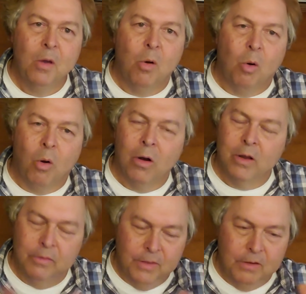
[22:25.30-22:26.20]
Or
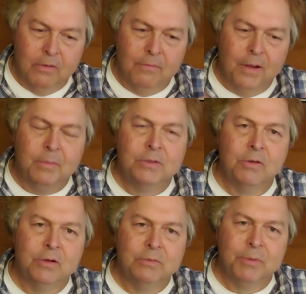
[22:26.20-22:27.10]
you think your family's
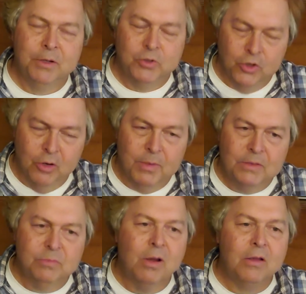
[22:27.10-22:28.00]
always been
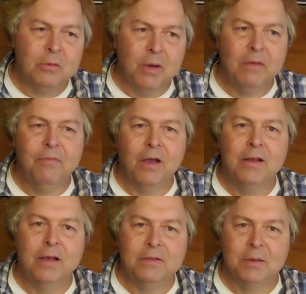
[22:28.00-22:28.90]
Germans, well, you might find
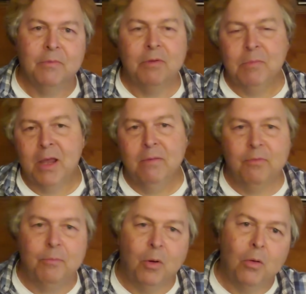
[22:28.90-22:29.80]
out some of them came from
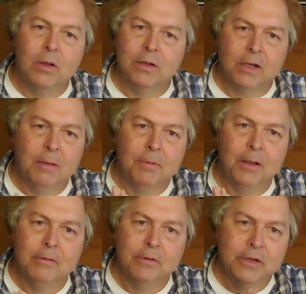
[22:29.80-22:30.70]
Poland a couple
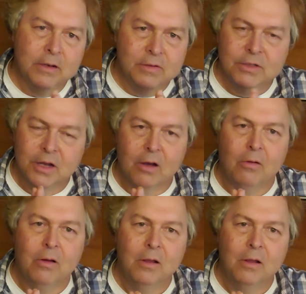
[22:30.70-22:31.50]
hundred years ago.